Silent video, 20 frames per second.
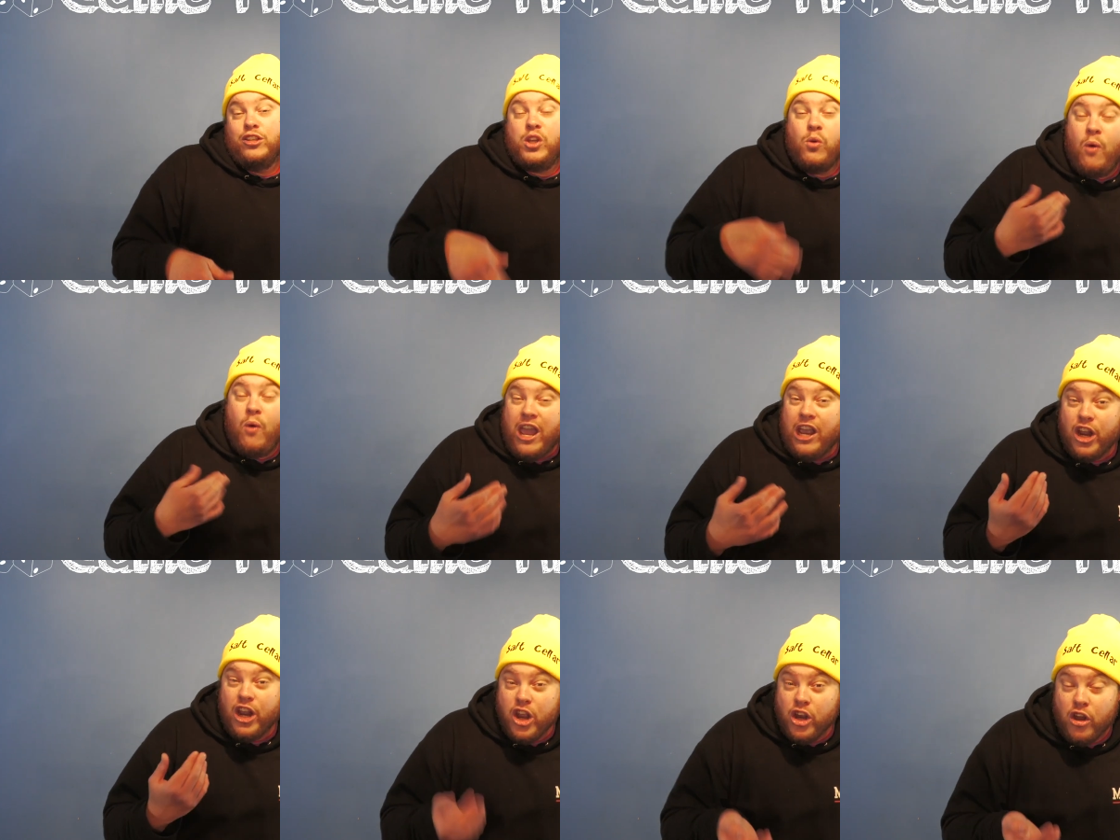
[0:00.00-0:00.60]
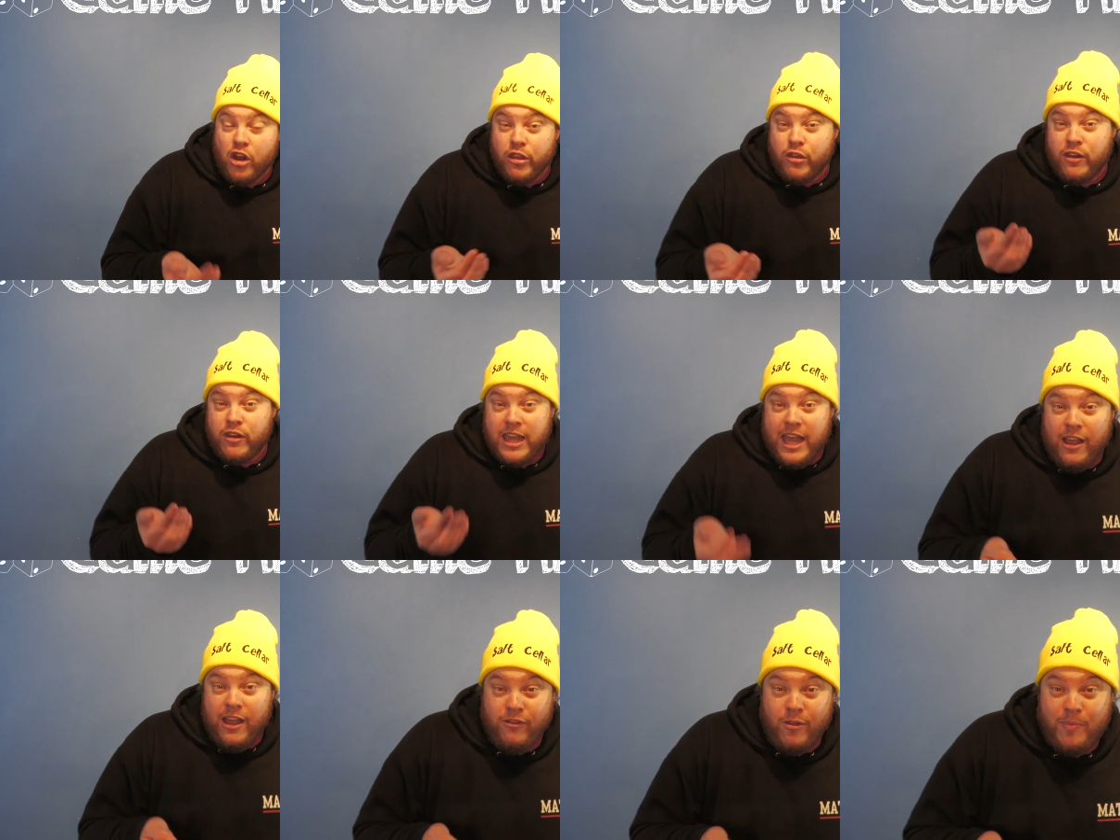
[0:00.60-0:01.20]
So we're going to go through the
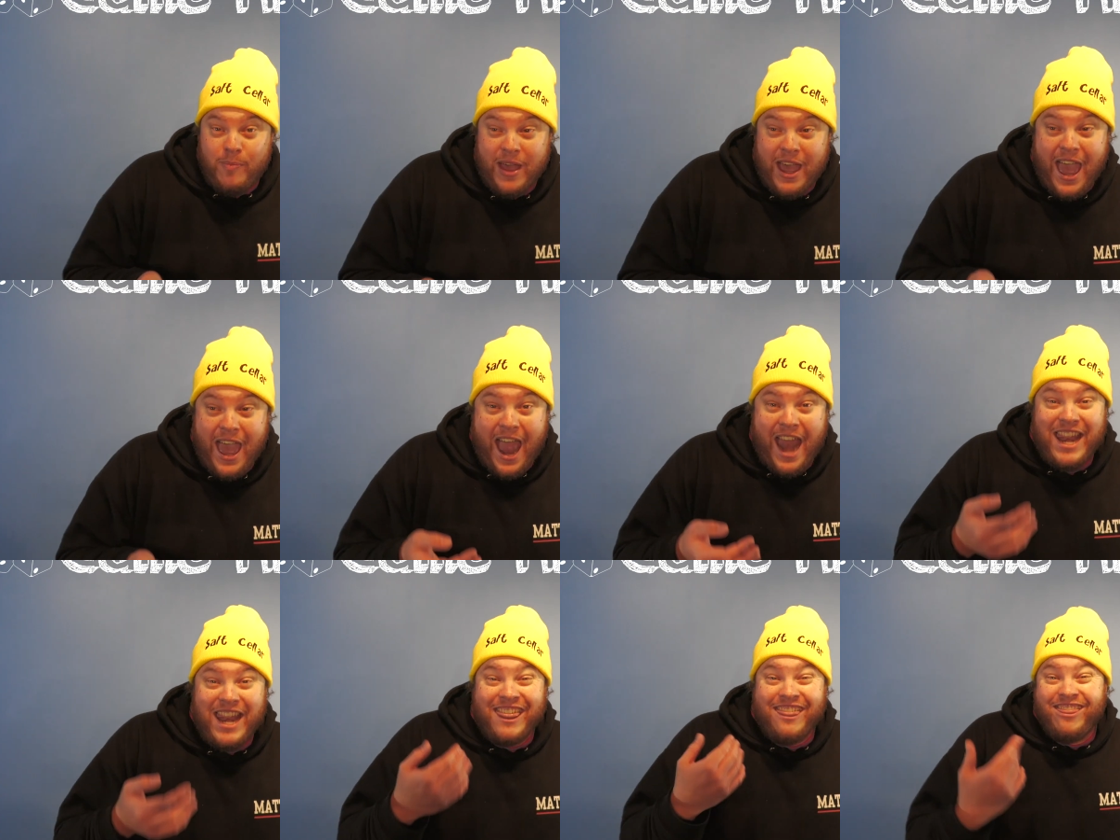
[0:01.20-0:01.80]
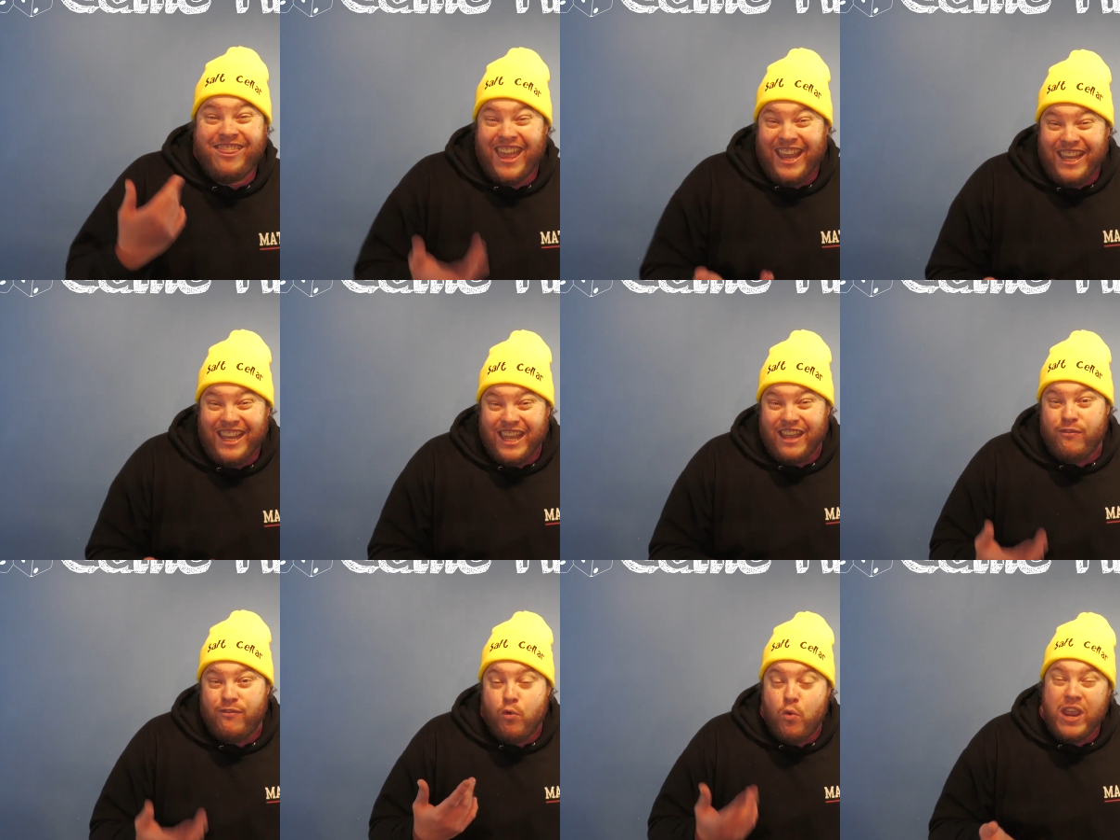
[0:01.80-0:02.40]
alphabet and think
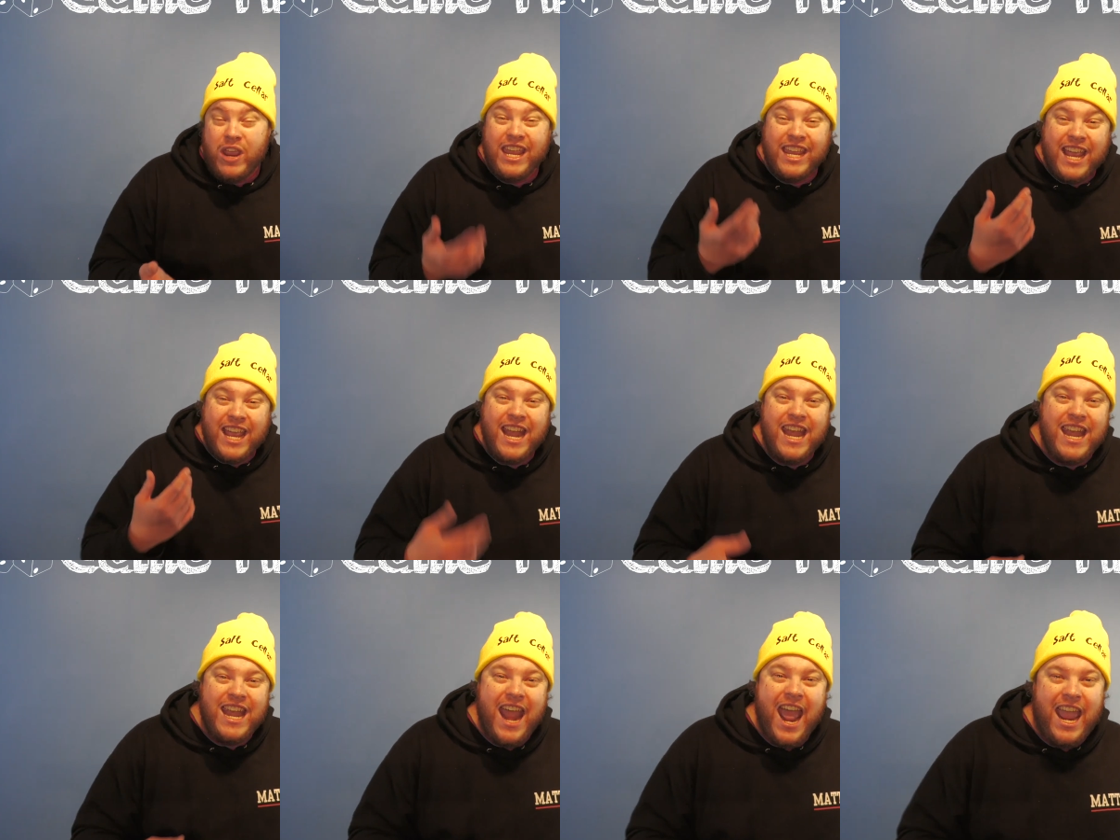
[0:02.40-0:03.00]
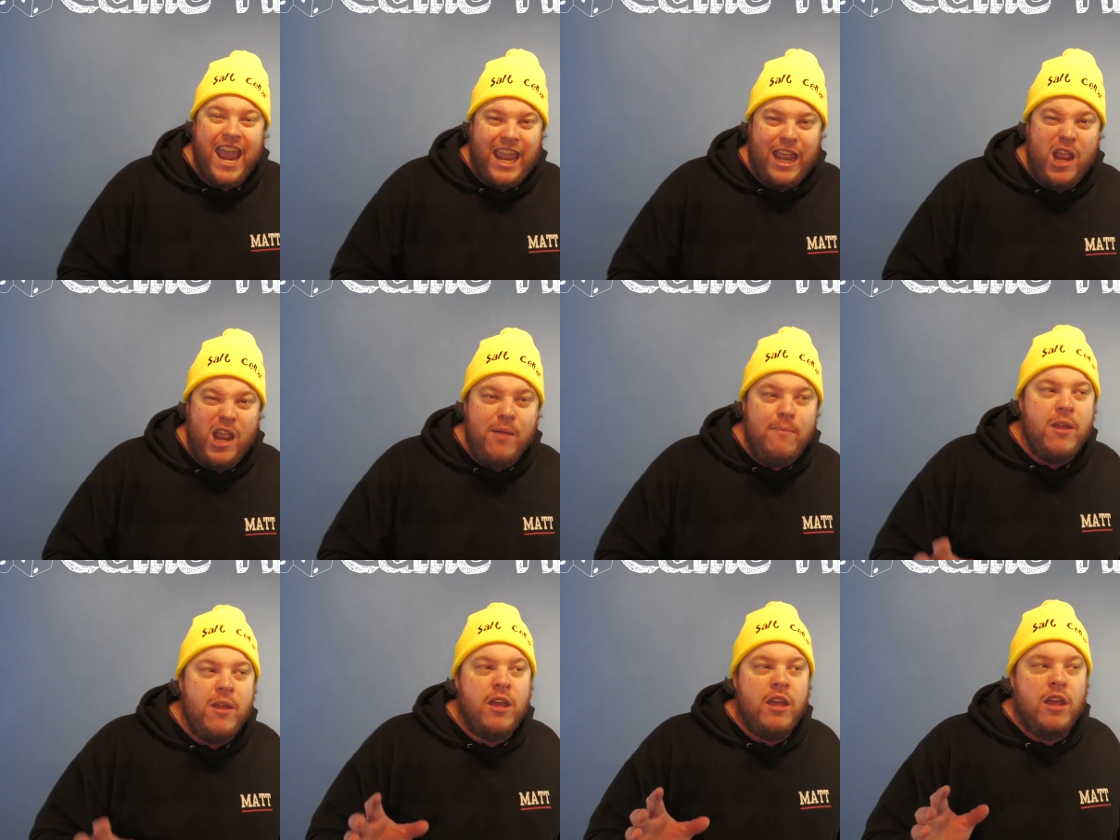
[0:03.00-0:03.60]
if we can
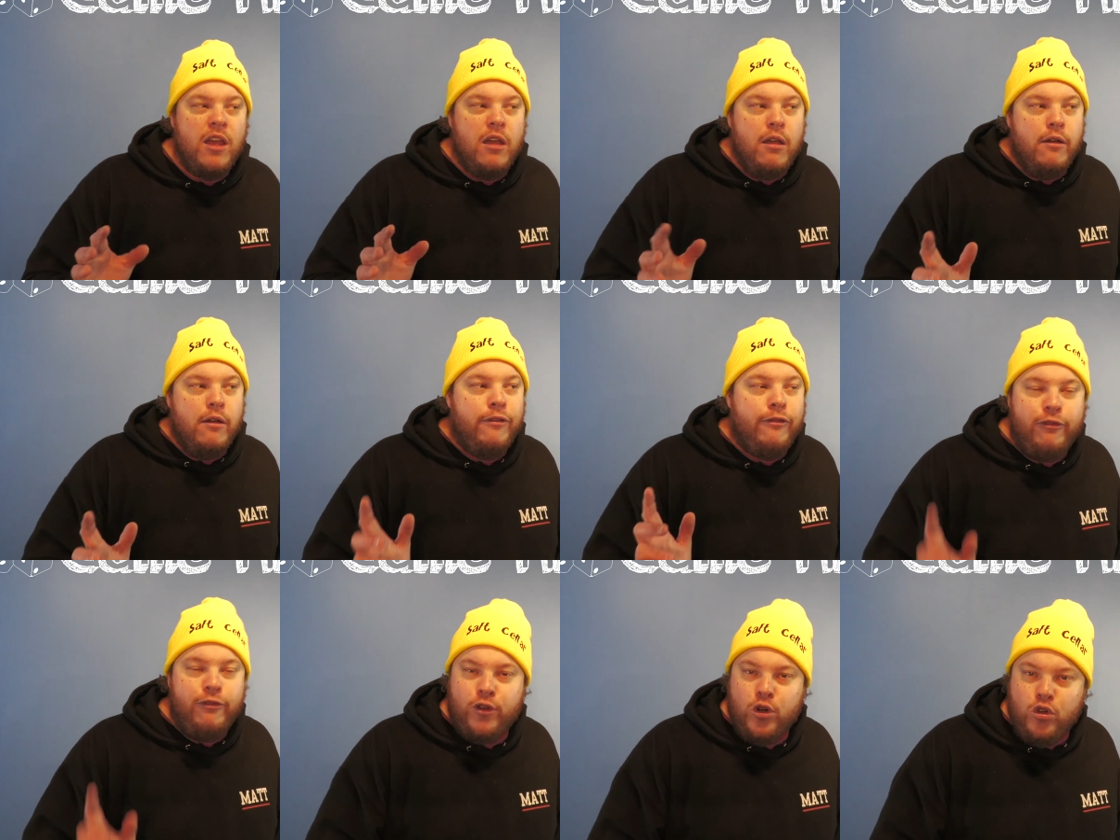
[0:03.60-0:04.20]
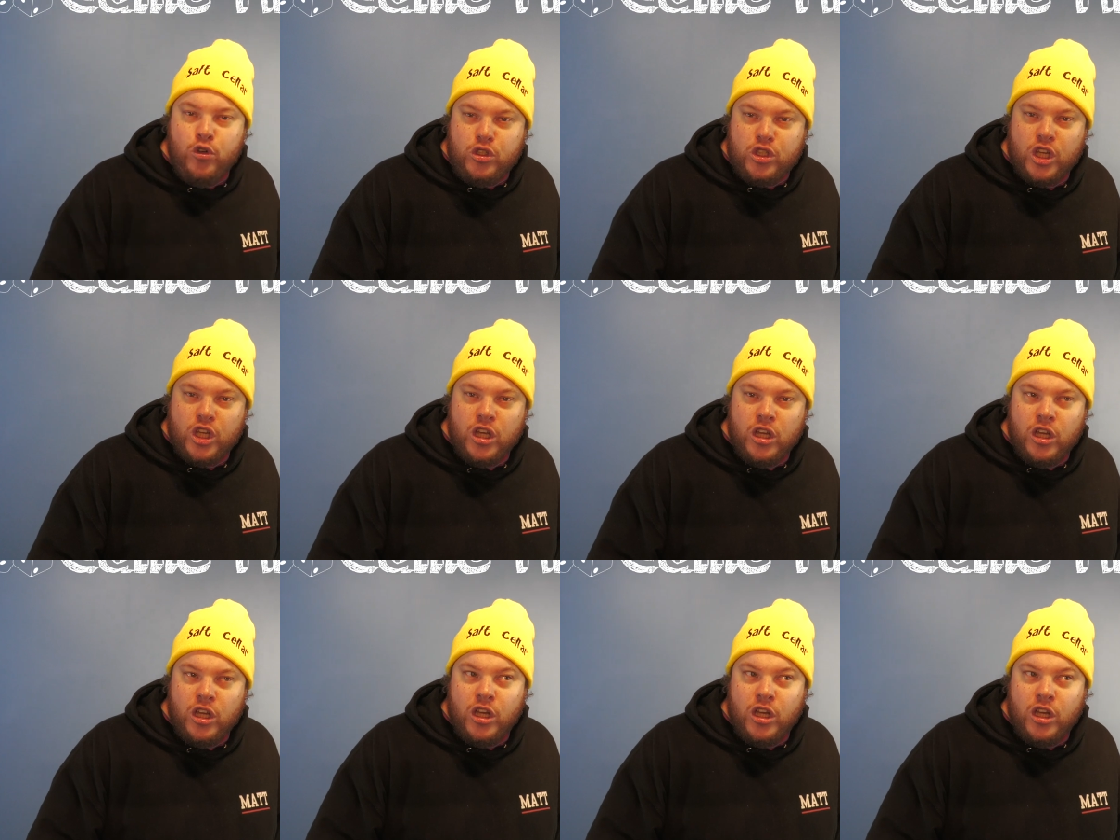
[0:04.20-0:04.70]
name fruit